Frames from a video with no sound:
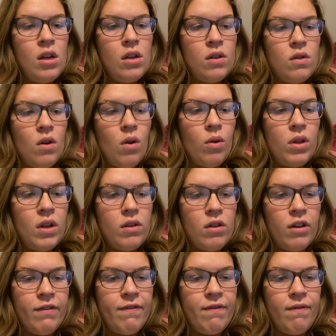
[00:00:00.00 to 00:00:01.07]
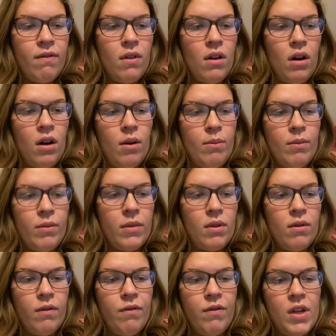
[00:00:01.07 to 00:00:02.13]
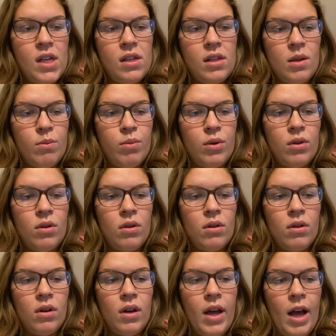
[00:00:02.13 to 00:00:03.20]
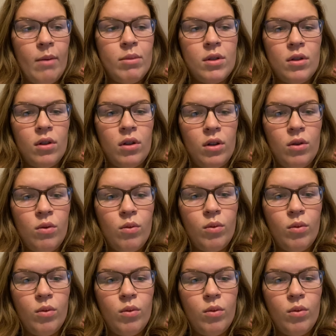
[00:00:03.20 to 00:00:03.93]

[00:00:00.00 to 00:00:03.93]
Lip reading: So these are fee simple absolute,